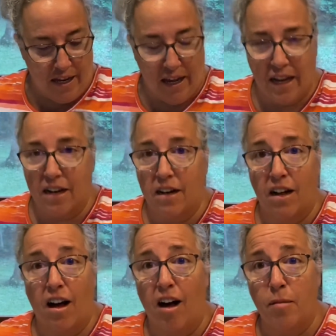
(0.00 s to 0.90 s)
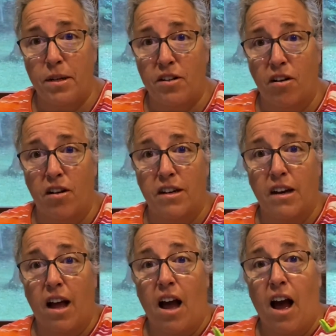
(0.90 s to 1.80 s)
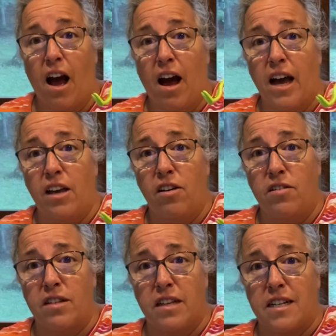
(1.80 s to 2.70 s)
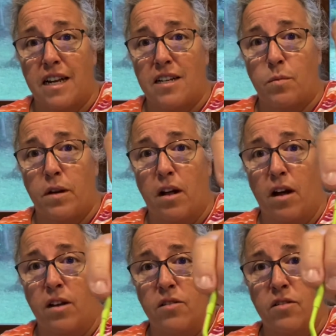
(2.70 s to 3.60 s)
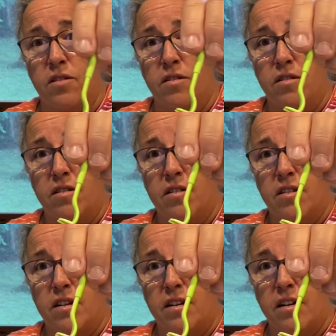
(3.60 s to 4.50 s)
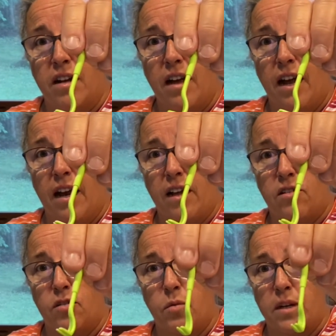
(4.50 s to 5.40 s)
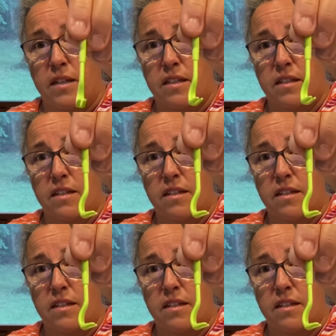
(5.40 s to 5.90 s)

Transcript: And I'll be darned, I used this, I just went under and I twist